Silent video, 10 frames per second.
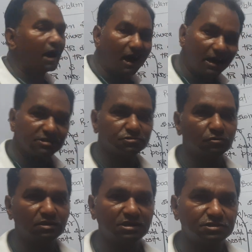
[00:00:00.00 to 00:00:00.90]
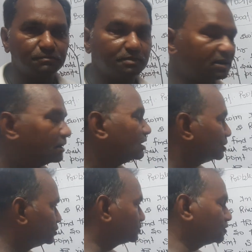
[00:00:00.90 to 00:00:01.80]
has to reach B.
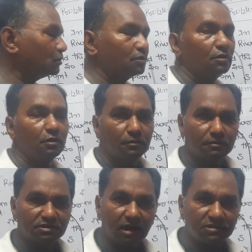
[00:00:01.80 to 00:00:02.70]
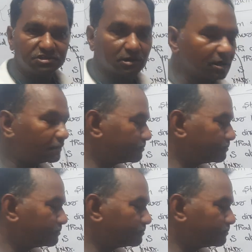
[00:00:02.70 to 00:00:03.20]
You know, the general